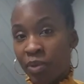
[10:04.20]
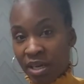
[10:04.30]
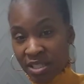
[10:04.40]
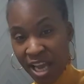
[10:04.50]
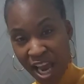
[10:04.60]

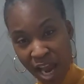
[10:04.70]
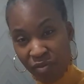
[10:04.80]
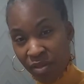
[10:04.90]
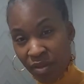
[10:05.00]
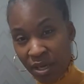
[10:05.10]
because
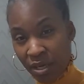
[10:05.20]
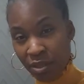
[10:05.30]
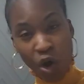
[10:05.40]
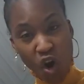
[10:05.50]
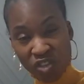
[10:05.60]
everything,
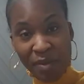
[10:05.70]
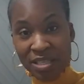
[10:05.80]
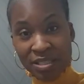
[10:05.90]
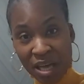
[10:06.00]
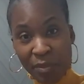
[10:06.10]
all of my
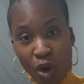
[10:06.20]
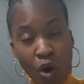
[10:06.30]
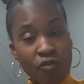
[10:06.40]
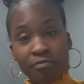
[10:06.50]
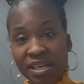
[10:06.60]
stomach,
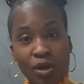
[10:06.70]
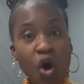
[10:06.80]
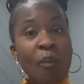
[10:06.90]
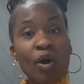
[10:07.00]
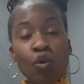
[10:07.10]
all the meat,
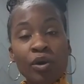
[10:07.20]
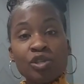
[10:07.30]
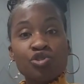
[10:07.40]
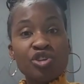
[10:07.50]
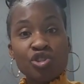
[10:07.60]
all my
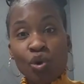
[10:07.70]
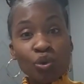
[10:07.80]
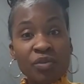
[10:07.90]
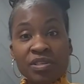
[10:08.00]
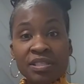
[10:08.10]
organs would just go
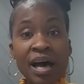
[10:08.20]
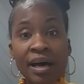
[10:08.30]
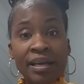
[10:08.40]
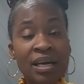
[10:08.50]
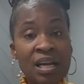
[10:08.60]
to the
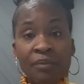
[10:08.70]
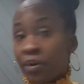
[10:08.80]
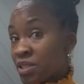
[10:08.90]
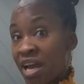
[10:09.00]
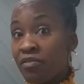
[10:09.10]
side
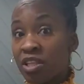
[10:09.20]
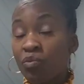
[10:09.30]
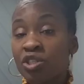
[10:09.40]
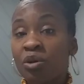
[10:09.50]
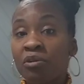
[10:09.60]
because everything
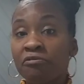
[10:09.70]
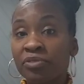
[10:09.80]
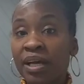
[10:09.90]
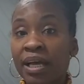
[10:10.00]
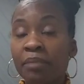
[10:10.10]
was so
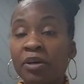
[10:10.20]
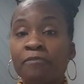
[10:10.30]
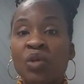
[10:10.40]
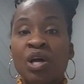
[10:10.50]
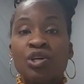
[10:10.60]
inflamed.
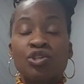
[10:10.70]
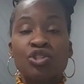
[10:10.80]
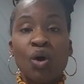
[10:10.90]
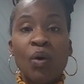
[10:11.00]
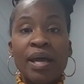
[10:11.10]

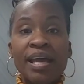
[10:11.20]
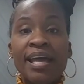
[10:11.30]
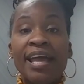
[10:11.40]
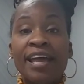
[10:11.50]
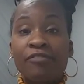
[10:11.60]
So
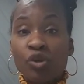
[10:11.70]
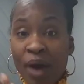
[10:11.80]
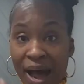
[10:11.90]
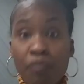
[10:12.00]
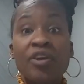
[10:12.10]
if you're
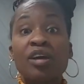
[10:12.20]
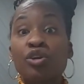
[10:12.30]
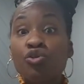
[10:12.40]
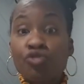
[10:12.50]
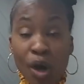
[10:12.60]
out there and
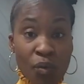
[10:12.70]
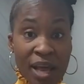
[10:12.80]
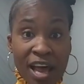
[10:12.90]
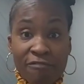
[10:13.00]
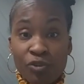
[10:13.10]
you don't
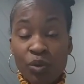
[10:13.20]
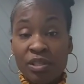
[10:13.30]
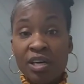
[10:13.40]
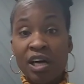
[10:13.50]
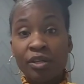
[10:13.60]
have food
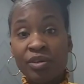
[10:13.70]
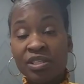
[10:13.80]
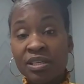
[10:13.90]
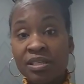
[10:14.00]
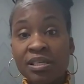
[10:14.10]

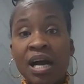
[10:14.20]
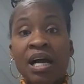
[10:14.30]
intolerances,